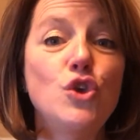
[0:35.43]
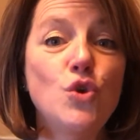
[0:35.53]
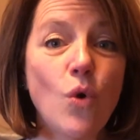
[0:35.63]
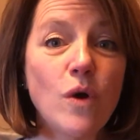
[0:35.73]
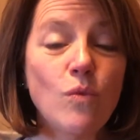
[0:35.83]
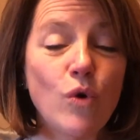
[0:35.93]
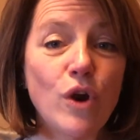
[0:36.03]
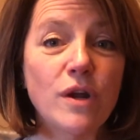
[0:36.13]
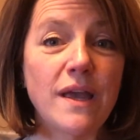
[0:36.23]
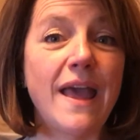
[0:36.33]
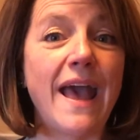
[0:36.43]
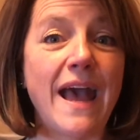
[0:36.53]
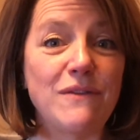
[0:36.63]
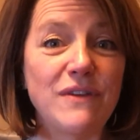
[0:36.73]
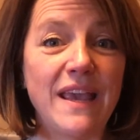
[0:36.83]
Your work
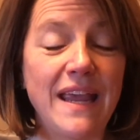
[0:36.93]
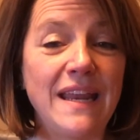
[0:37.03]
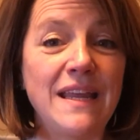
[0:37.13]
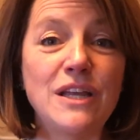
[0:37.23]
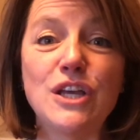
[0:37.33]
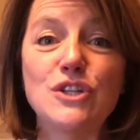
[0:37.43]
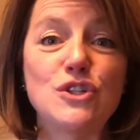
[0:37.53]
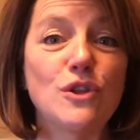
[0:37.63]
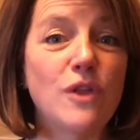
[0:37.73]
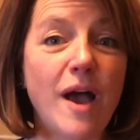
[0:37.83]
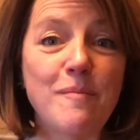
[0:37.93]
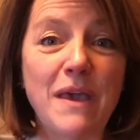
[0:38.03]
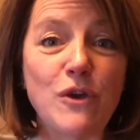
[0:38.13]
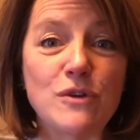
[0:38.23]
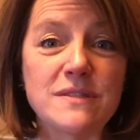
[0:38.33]
advocating to
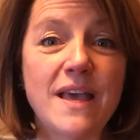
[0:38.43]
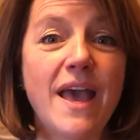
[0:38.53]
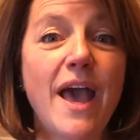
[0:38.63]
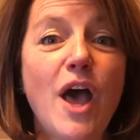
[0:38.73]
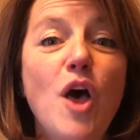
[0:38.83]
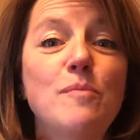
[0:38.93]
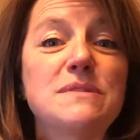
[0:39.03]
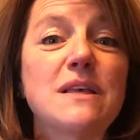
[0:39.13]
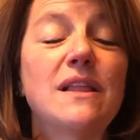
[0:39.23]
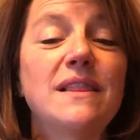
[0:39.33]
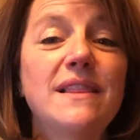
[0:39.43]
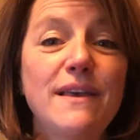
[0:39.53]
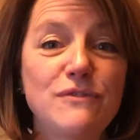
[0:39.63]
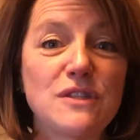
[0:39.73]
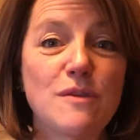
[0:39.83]
lawmakers helps
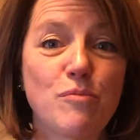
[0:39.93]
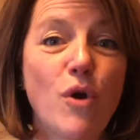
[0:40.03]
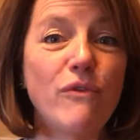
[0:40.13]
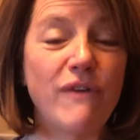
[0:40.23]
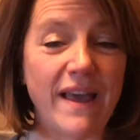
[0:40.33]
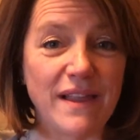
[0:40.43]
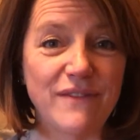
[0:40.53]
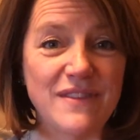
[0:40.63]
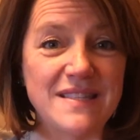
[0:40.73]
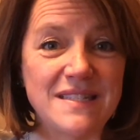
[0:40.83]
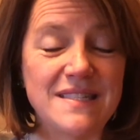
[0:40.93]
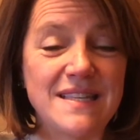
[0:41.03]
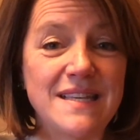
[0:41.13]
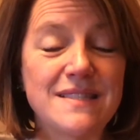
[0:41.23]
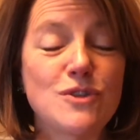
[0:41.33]
lift the profile of this
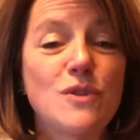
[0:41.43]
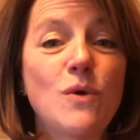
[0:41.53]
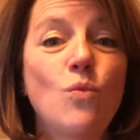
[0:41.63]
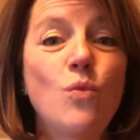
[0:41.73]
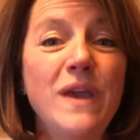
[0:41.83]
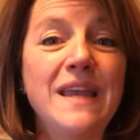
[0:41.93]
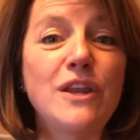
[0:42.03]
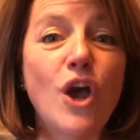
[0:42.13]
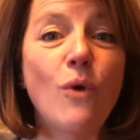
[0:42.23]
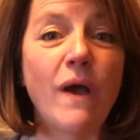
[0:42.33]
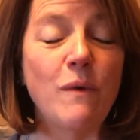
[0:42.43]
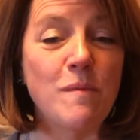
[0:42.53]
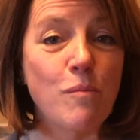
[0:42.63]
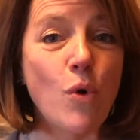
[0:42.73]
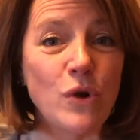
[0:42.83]
disease so that we know how
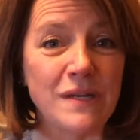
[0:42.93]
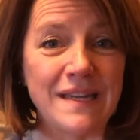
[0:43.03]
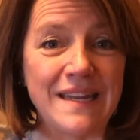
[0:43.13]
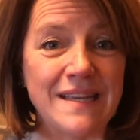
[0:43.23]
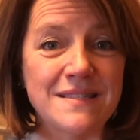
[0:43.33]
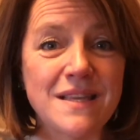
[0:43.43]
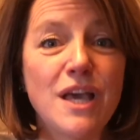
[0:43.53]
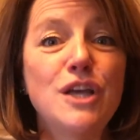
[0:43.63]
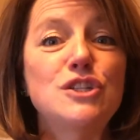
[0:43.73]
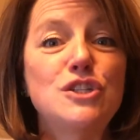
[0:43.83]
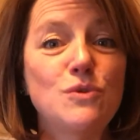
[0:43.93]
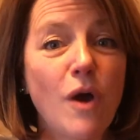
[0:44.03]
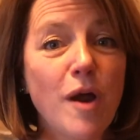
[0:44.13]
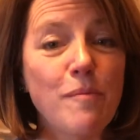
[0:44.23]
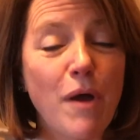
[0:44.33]
important it is to do
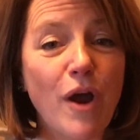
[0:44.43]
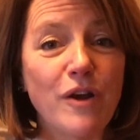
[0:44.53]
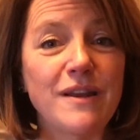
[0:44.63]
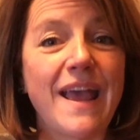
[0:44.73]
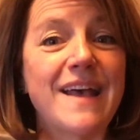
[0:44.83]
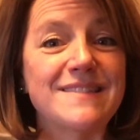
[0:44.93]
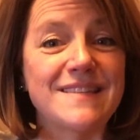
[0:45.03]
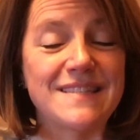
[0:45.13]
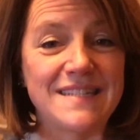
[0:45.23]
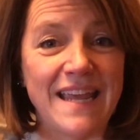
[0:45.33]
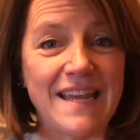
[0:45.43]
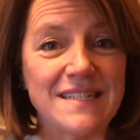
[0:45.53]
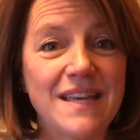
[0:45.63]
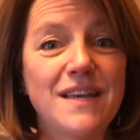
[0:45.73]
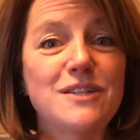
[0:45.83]
our part as a
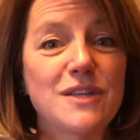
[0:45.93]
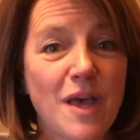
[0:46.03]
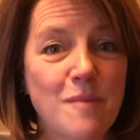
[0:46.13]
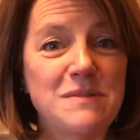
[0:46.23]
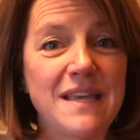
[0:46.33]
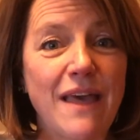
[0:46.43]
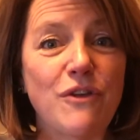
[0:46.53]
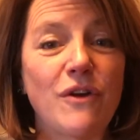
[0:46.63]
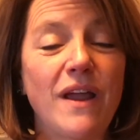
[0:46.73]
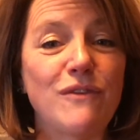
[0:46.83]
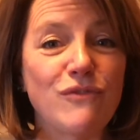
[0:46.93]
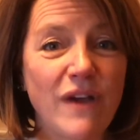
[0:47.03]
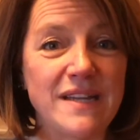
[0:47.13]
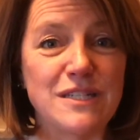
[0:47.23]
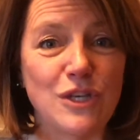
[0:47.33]
state to come together and
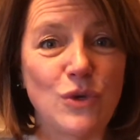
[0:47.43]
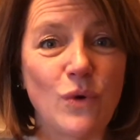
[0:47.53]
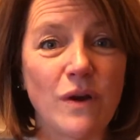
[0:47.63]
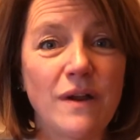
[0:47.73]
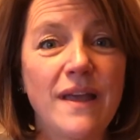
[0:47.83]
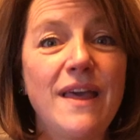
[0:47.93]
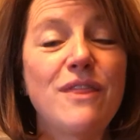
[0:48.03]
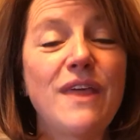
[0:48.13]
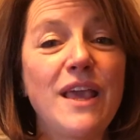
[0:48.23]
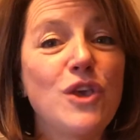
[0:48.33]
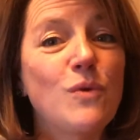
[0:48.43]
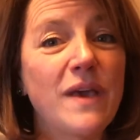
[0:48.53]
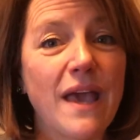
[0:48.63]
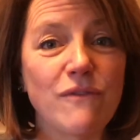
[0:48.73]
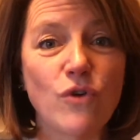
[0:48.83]
find a cure. Thank you
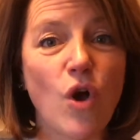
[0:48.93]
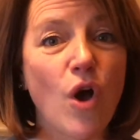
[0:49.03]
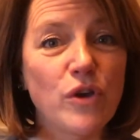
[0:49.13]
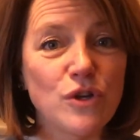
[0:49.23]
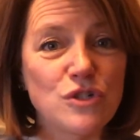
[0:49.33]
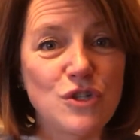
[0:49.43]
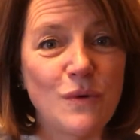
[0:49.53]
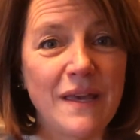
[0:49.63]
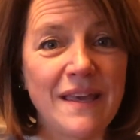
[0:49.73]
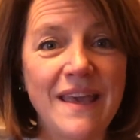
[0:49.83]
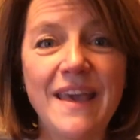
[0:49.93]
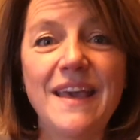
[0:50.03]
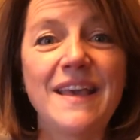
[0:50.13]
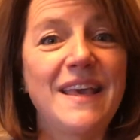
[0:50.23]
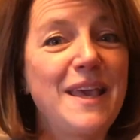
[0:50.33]
again for all you're doing.
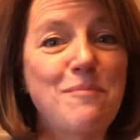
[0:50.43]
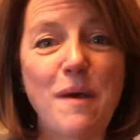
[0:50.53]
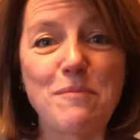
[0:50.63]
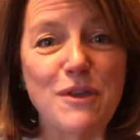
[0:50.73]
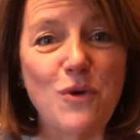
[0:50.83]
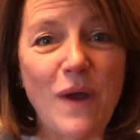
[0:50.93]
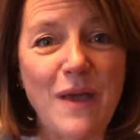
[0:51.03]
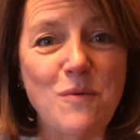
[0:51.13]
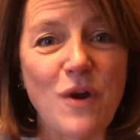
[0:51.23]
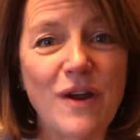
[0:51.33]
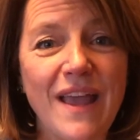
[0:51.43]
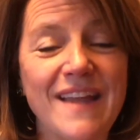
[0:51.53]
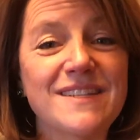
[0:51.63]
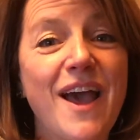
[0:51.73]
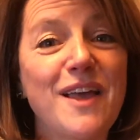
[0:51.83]
Keep up the great work,
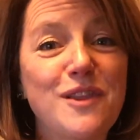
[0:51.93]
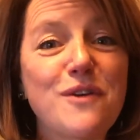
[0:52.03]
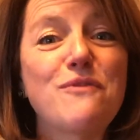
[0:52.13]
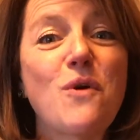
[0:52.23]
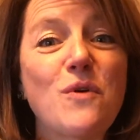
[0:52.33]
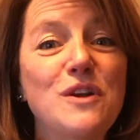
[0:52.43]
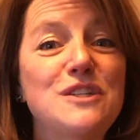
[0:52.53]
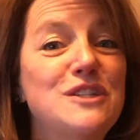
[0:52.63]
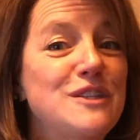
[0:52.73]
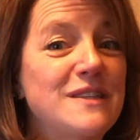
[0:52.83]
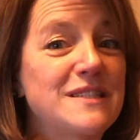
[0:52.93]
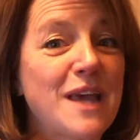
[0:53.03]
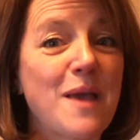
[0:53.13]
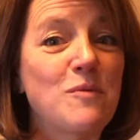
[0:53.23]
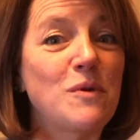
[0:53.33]
and I look forward to the
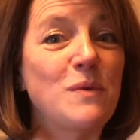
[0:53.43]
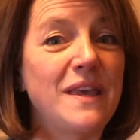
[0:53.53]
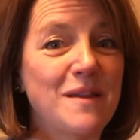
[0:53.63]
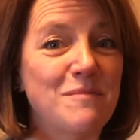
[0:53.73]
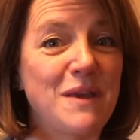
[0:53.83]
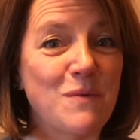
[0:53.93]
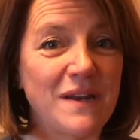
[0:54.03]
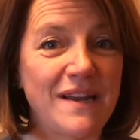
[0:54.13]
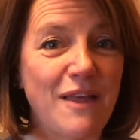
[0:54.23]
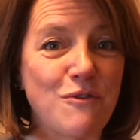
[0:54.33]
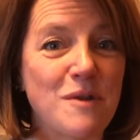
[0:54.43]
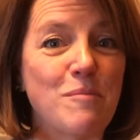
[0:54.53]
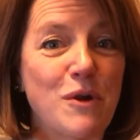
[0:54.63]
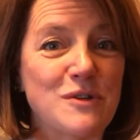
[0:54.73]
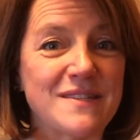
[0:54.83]
time when we can meet one another in
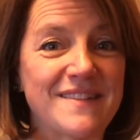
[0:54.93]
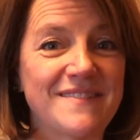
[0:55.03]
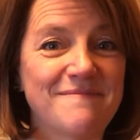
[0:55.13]
person.